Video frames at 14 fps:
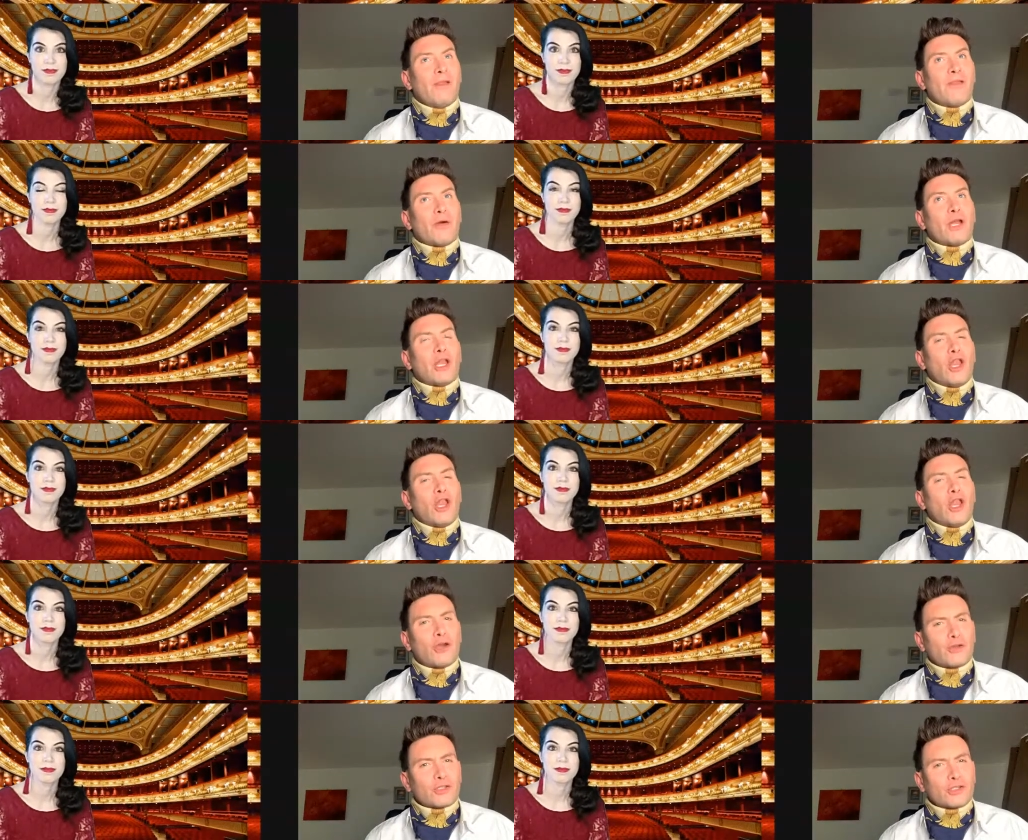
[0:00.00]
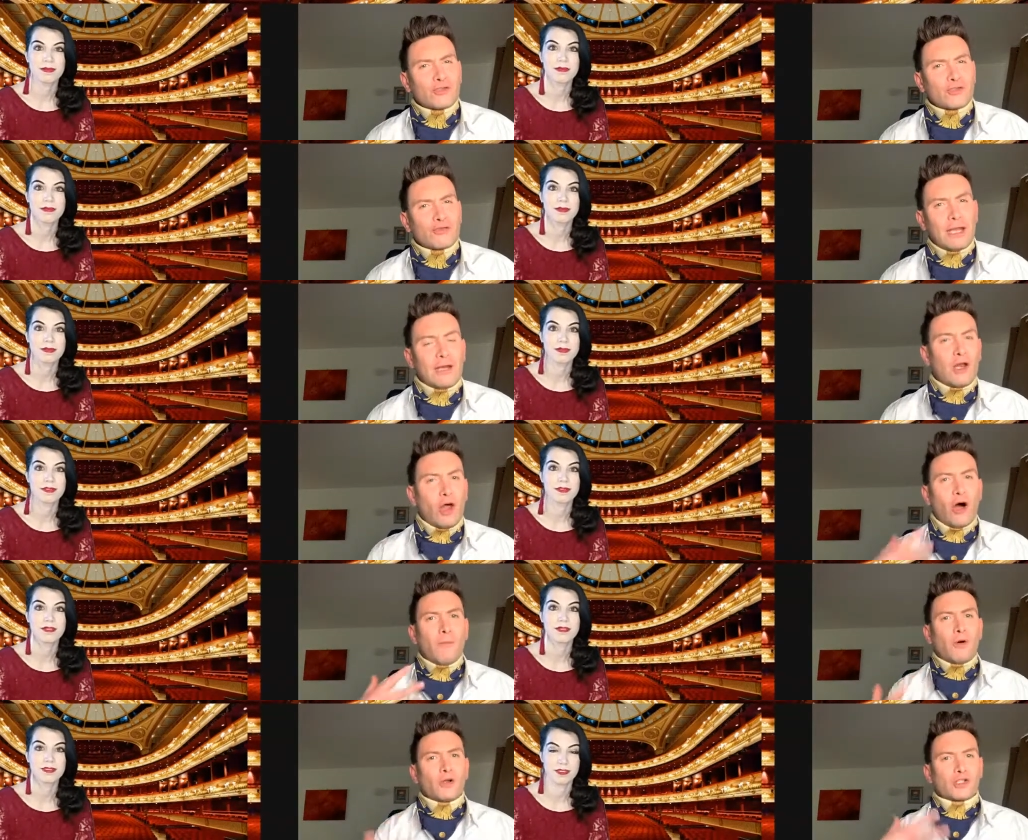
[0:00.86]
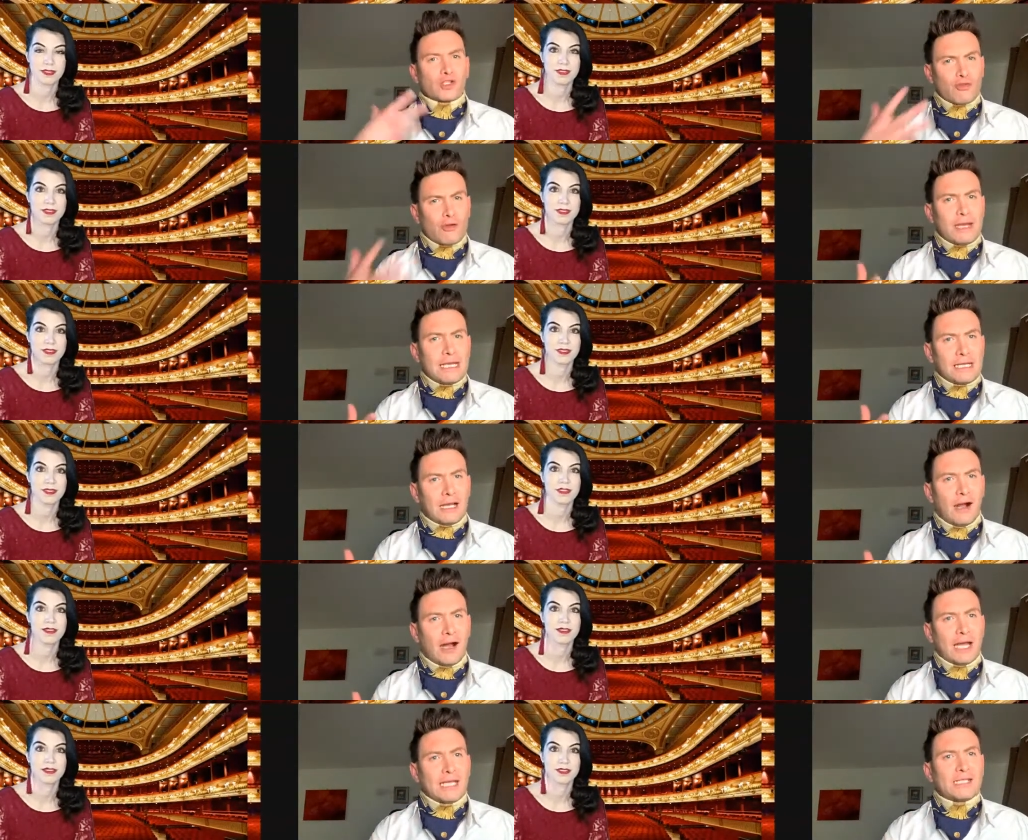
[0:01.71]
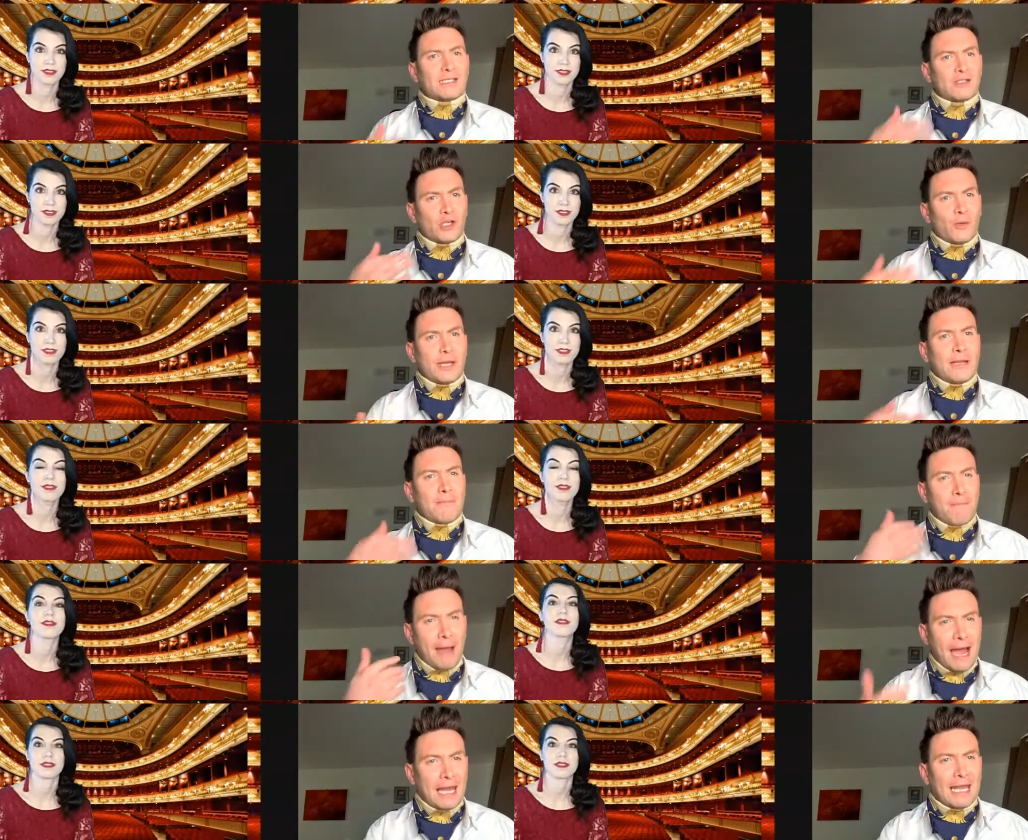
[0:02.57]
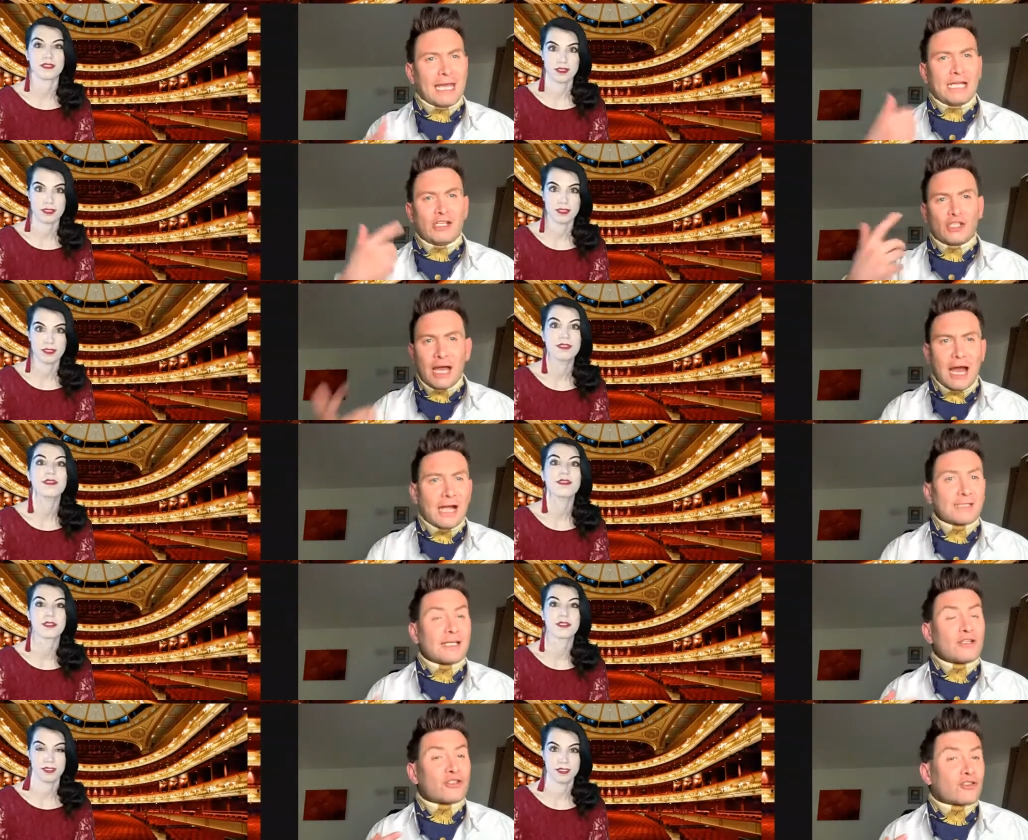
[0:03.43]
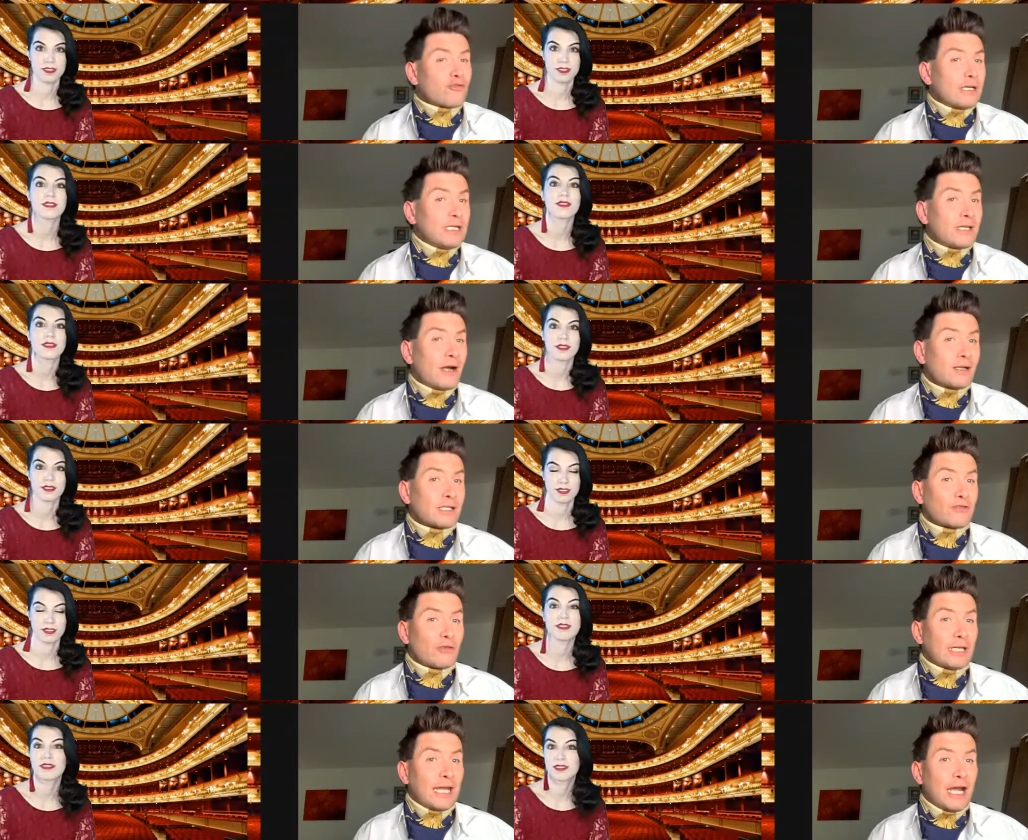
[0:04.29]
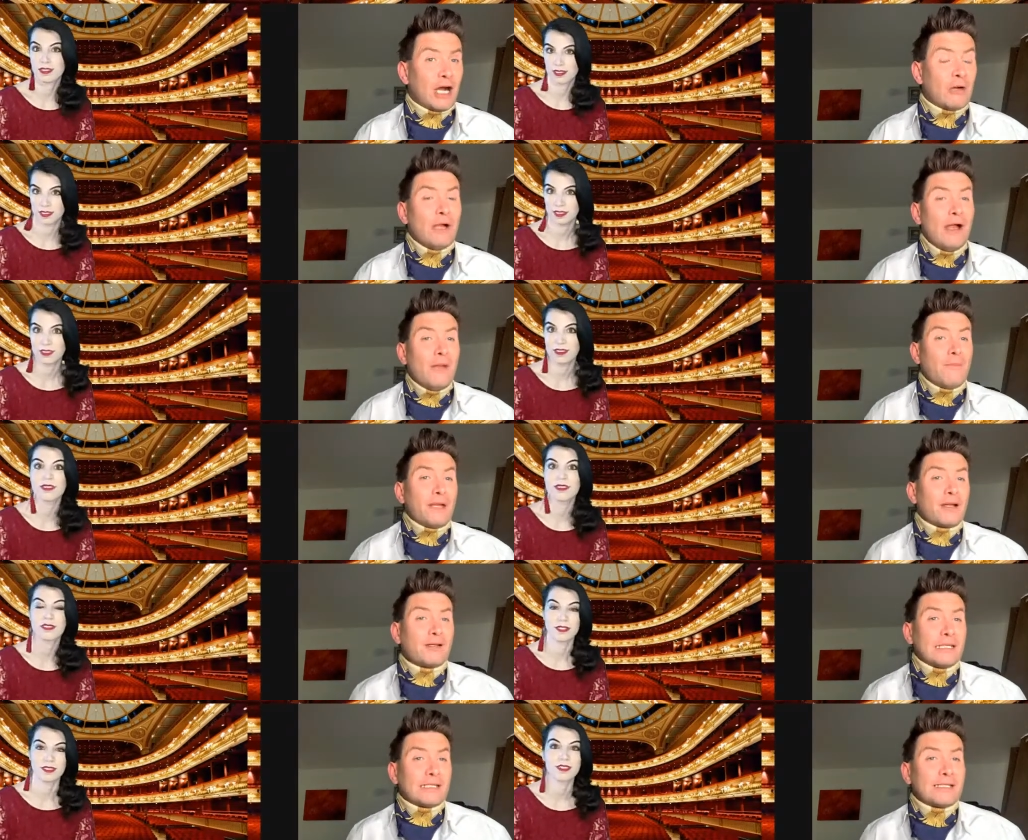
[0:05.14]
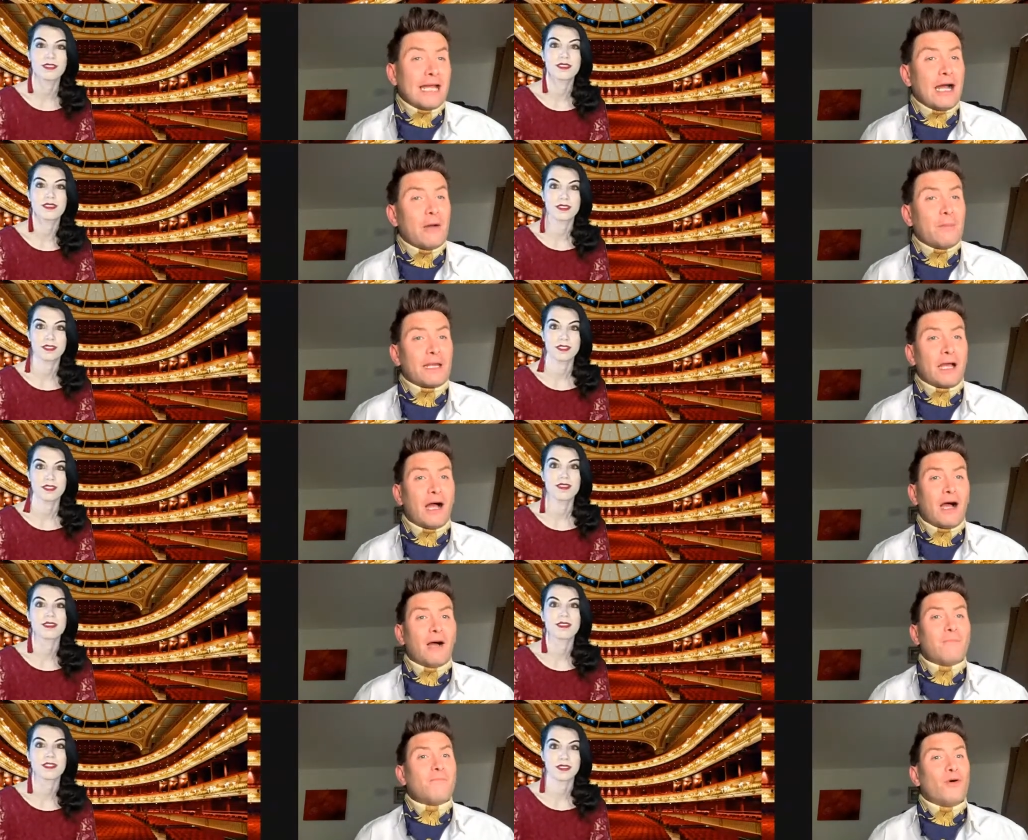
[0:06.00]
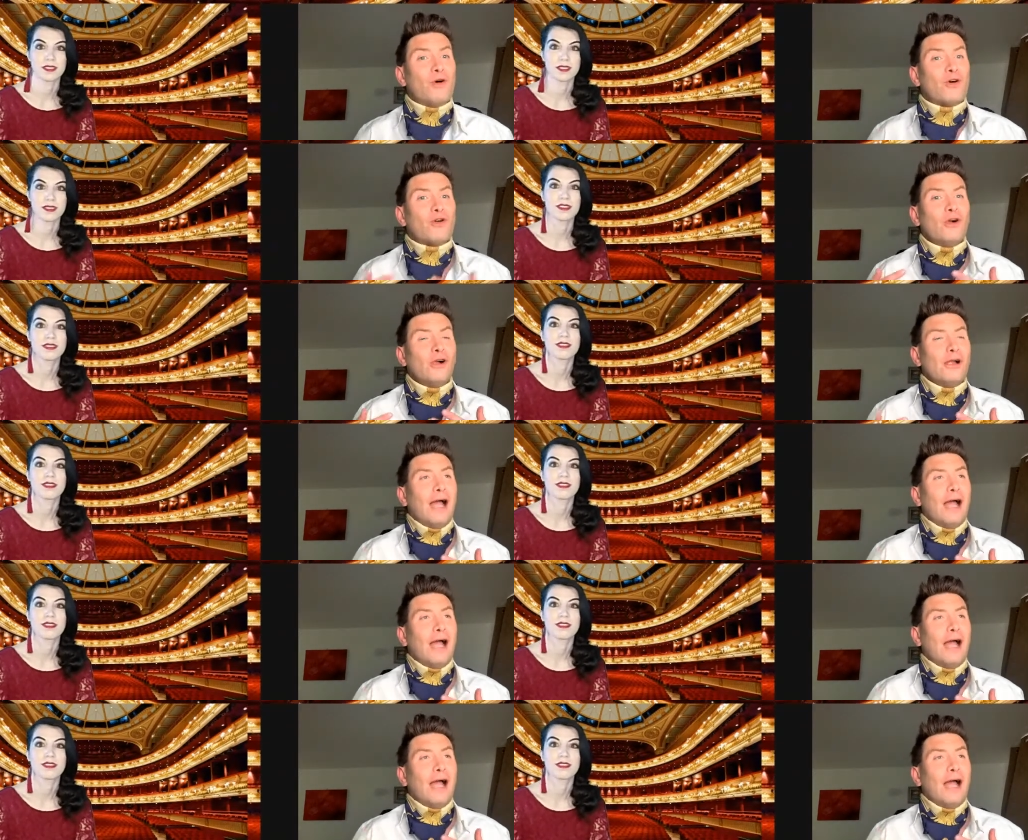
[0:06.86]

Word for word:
Speaker 1: there are a lot of straight, lot more straight guys doing ballet, jazz, and street dance has really helped because it's now become more.